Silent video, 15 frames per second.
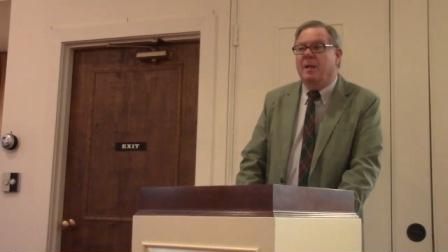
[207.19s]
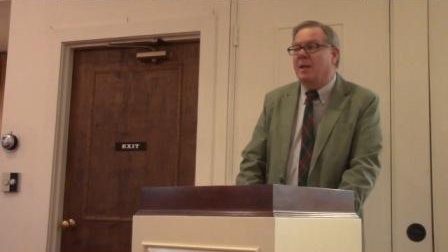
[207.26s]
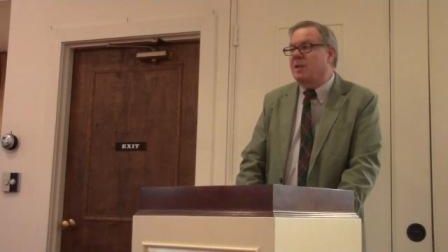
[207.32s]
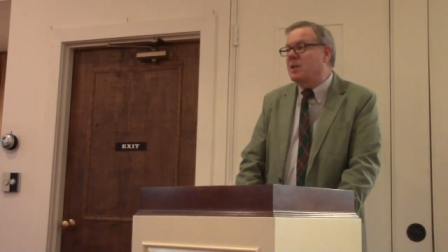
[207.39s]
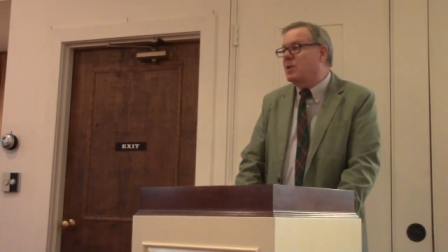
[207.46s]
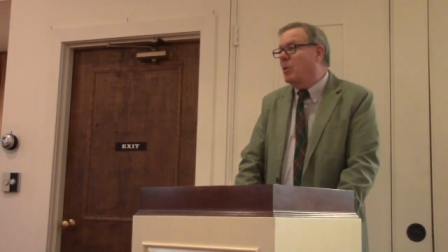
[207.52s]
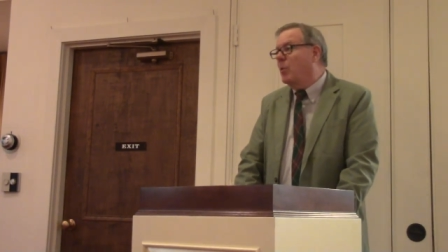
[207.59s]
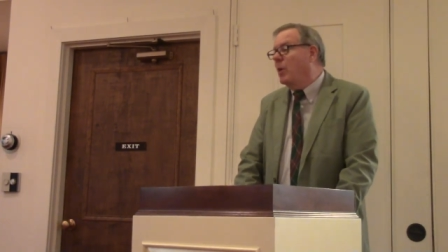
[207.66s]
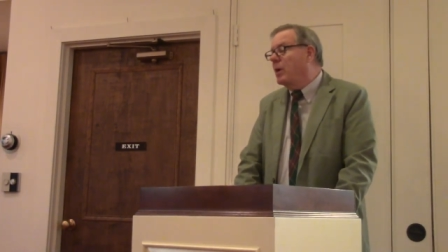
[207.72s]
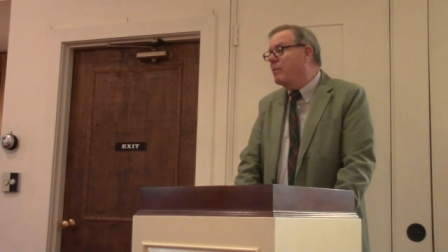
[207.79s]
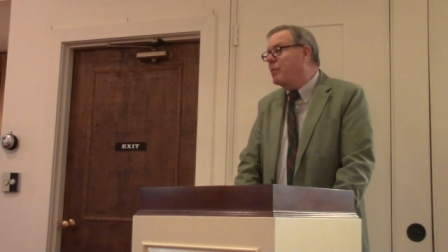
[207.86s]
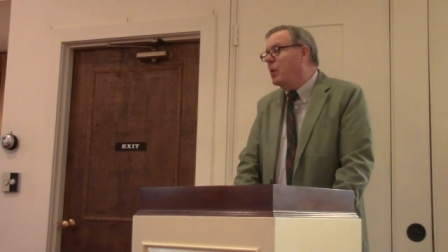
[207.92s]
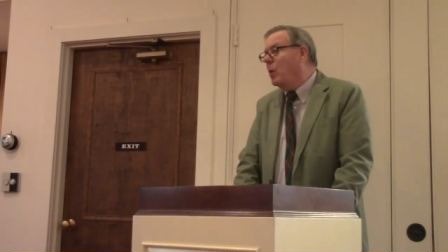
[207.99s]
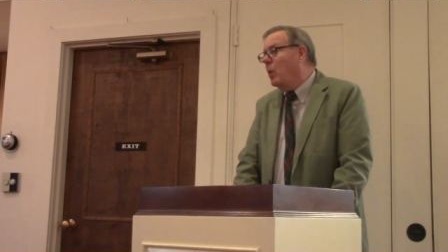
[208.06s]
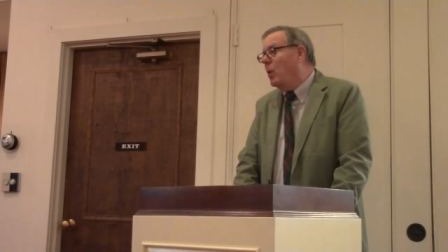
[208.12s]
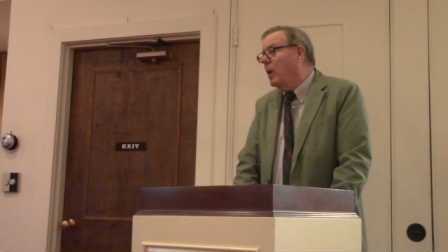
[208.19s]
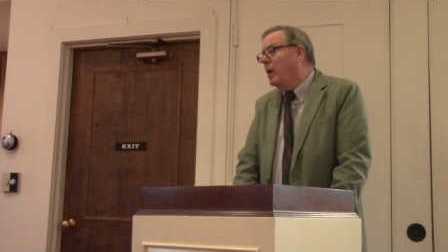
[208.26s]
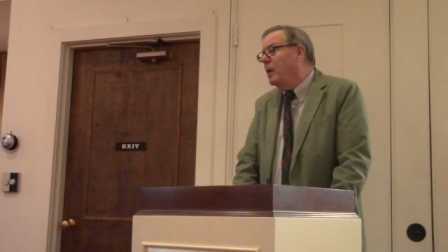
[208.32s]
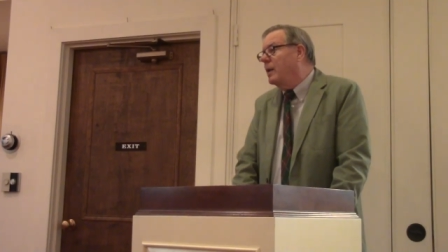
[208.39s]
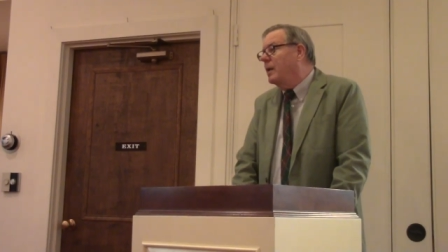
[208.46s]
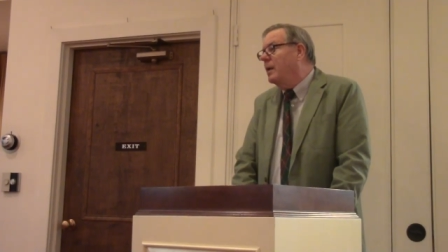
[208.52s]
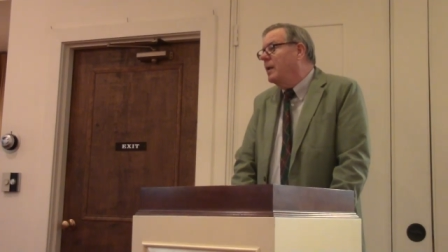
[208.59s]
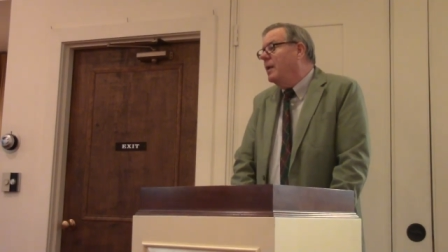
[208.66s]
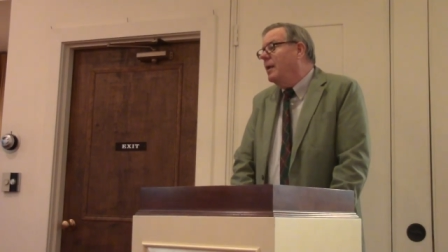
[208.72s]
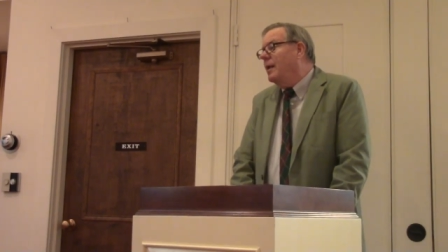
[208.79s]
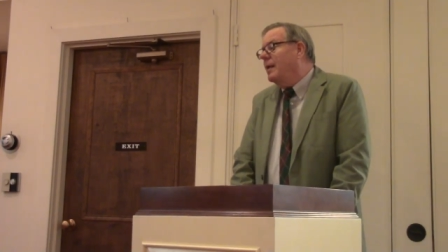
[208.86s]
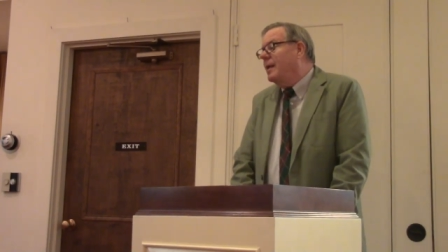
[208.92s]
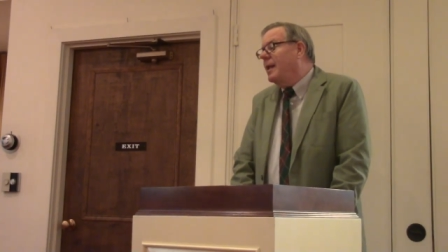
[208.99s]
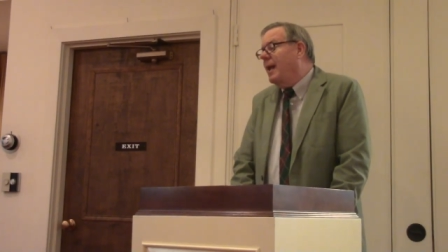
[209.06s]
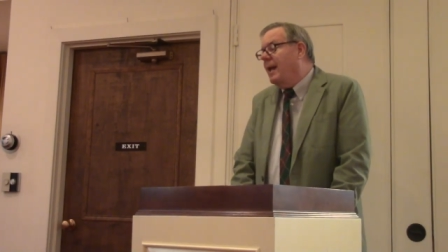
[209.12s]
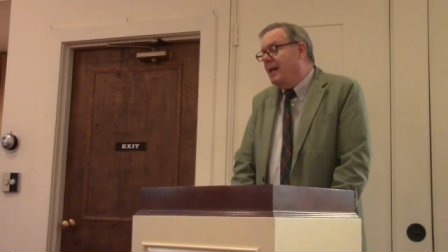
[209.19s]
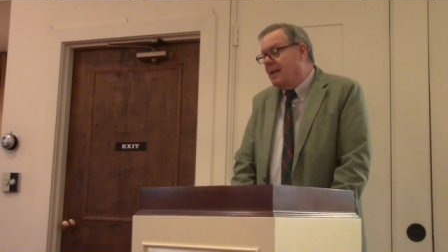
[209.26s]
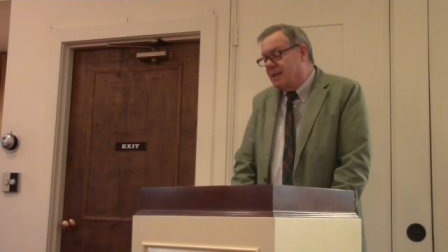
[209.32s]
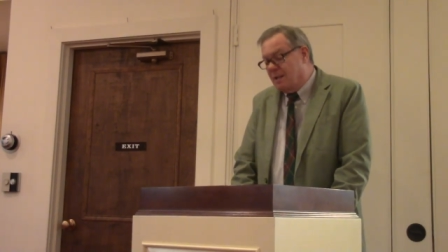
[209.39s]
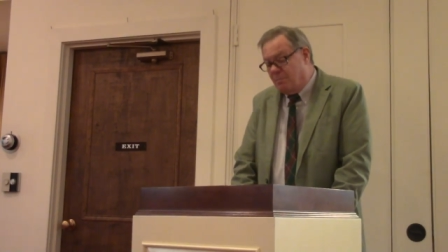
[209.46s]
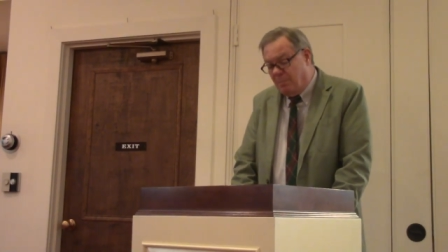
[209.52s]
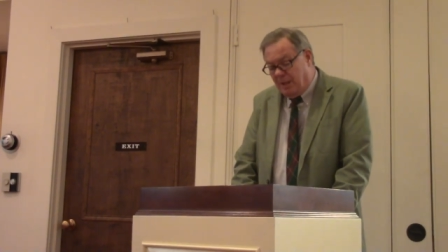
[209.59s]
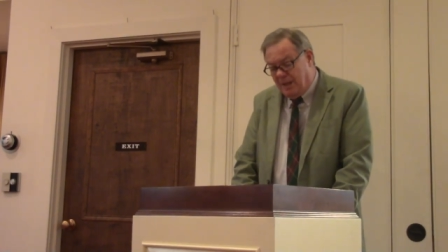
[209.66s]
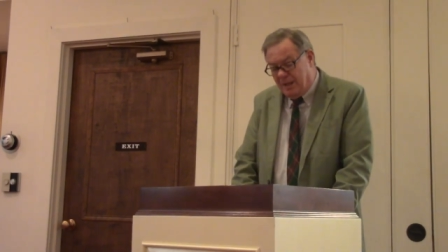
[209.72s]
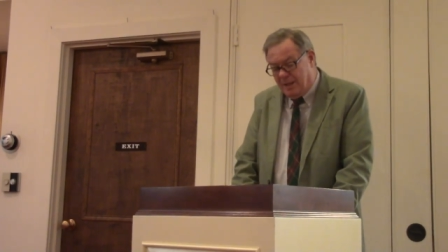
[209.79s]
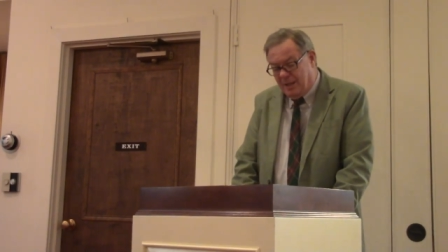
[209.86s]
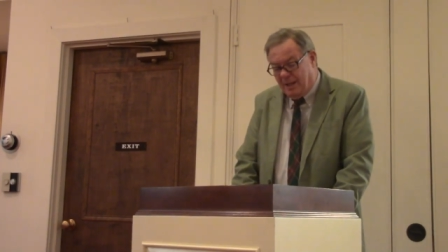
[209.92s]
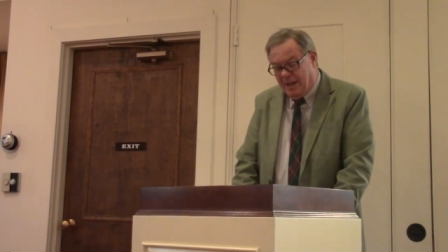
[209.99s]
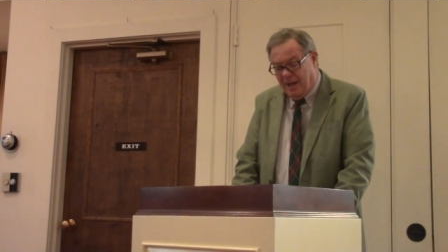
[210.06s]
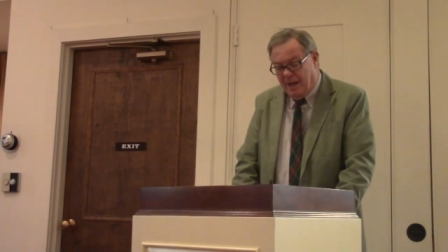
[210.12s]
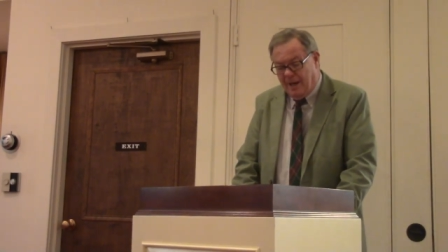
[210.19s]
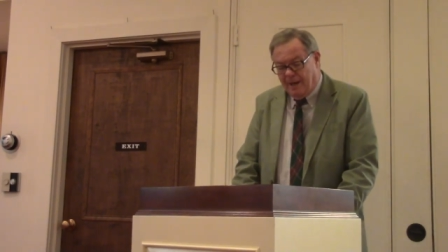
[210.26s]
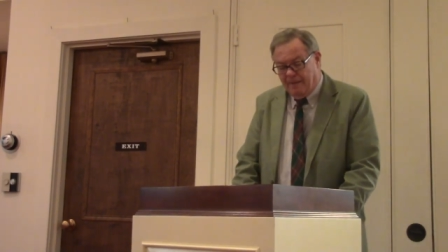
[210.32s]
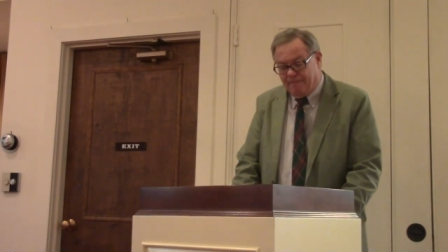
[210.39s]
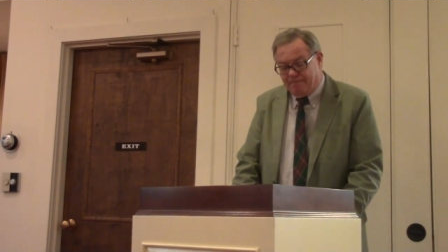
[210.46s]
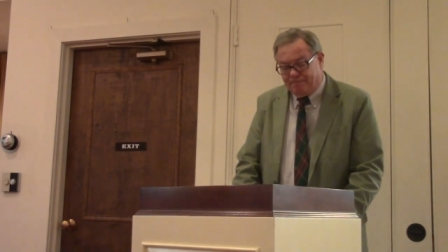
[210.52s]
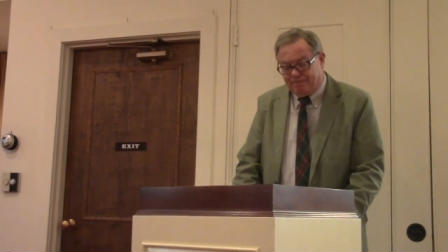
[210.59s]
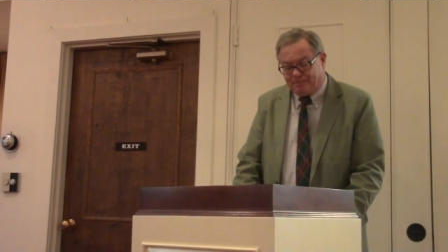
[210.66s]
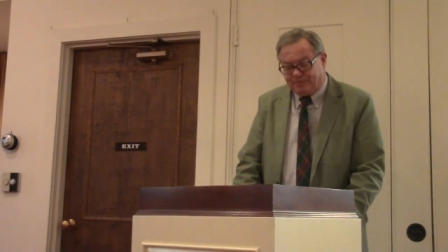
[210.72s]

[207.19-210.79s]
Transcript: This is the word of the Lord. Thanks be to God.